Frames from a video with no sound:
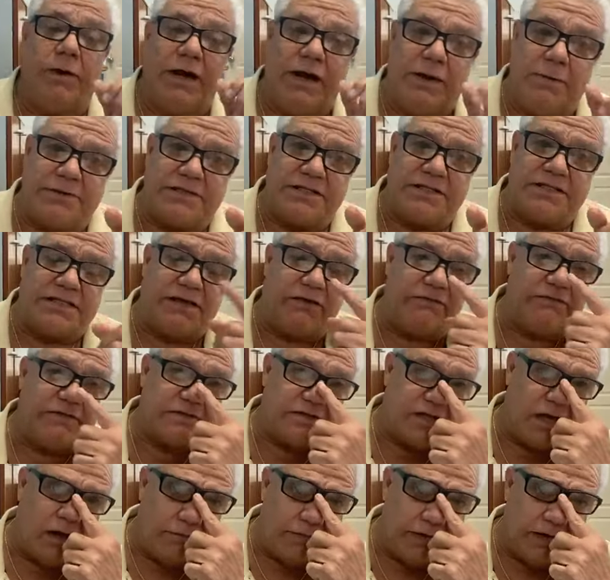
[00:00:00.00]
When I was a
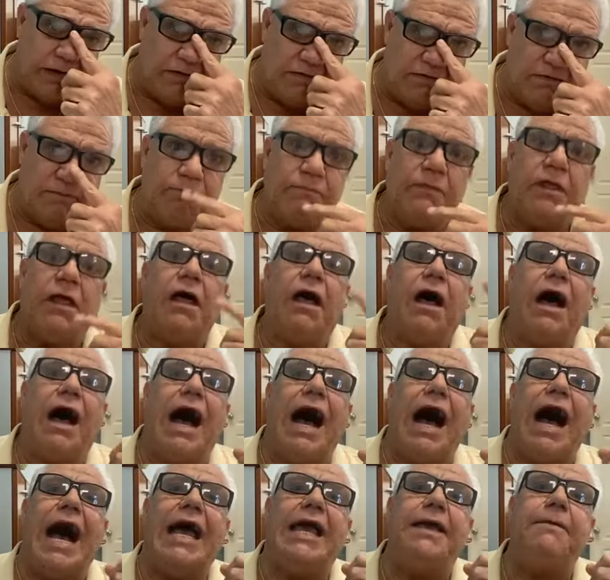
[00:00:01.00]
civil servant,
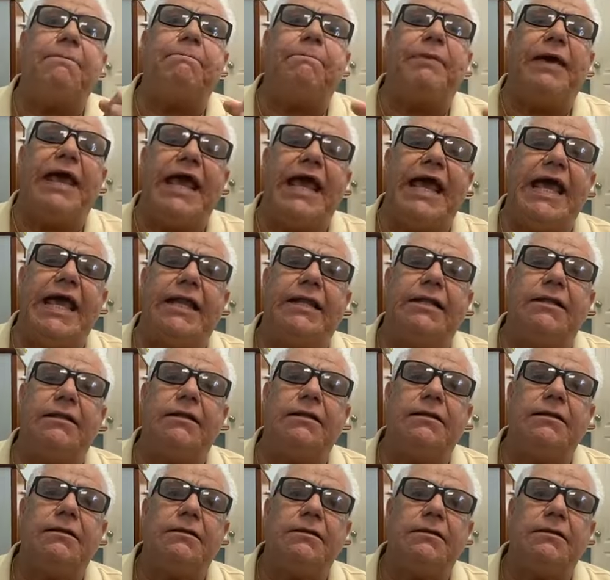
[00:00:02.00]
I paid